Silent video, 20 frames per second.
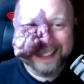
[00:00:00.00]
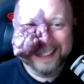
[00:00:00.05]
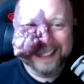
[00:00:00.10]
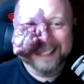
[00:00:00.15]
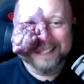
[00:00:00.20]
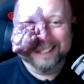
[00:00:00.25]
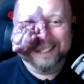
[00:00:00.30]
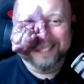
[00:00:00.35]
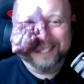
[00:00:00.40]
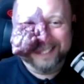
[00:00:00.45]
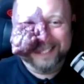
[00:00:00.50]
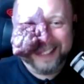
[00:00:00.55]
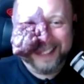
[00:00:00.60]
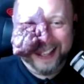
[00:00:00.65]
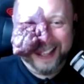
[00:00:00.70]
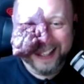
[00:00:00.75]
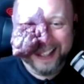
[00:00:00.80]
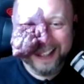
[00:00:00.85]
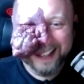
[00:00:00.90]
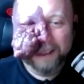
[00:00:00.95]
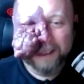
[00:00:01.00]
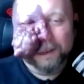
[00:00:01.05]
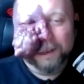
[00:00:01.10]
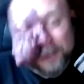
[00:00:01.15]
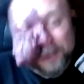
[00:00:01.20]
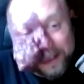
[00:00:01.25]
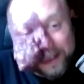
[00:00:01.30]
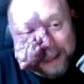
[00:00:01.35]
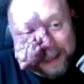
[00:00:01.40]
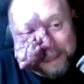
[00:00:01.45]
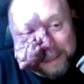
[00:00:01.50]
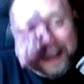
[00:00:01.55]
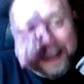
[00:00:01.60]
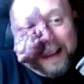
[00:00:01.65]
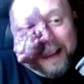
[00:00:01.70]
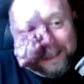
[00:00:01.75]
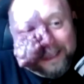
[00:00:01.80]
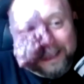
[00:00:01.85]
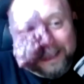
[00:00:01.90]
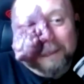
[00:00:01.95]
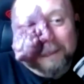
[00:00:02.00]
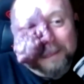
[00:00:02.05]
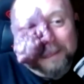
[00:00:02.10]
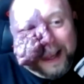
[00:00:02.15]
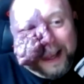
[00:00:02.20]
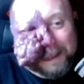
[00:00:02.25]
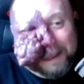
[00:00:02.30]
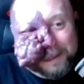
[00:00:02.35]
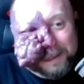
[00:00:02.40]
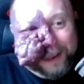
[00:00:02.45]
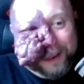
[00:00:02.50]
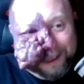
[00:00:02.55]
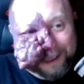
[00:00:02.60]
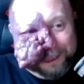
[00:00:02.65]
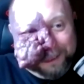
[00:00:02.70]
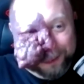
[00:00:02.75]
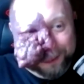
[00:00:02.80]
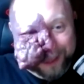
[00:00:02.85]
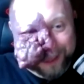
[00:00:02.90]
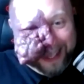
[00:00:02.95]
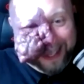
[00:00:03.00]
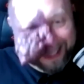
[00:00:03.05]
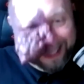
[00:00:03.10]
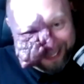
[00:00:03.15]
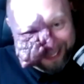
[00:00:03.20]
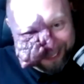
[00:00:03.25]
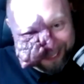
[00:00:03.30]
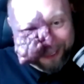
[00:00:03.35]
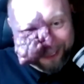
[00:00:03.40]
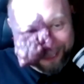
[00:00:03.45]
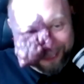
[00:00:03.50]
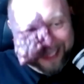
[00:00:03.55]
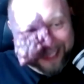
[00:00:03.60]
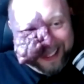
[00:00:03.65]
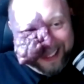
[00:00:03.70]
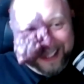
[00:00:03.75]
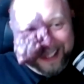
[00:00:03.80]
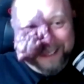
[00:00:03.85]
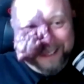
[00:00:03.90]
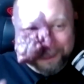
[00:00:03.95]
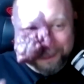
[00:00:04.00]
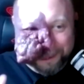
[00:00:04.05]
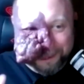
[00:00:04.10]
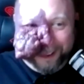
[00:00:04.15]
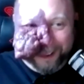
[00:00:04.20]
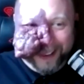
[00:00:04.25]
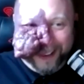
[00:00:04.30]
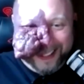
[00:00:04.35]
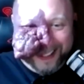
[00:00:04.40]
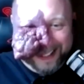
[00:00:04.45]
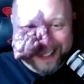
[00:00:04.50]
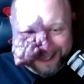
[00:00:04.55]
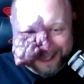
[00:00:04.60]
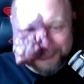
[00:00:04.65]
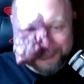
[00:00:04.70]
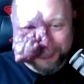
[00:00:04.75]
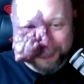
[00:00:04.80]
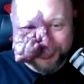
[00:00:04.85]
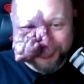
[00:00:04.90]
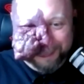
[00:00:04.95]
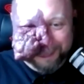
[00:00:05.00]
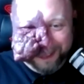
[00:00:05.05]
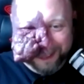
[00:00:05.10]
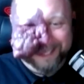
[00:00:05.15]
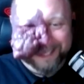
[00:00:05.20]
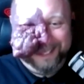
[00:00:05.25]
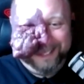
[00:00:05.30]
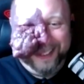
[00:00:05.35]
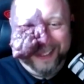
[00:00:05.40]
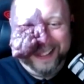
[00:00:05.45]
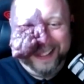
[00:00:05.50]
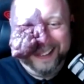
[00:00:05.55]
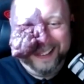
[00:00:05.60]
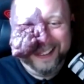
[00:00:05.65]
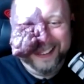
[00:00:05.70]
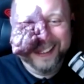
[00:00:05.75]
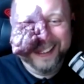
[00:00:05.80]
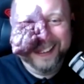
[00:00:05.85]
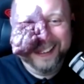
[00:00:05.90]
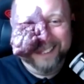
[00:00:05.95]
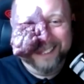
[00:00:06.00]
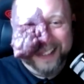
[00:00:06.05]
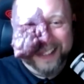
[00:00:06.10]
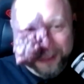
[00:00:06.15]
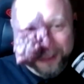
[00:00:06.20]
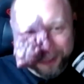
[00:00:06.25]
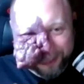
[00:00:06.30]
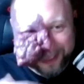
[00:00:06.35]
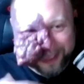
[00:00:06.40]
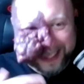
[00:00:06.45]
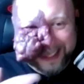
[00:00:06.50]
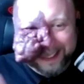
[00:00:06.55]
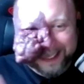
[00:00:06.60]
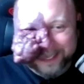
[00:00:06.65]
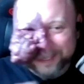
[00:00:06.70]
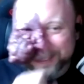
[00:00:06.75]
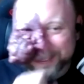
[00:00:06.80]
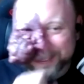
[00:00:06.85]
so to say. Which is, I mean, sometimes you have to like, you know, even Freud had some problems when you look into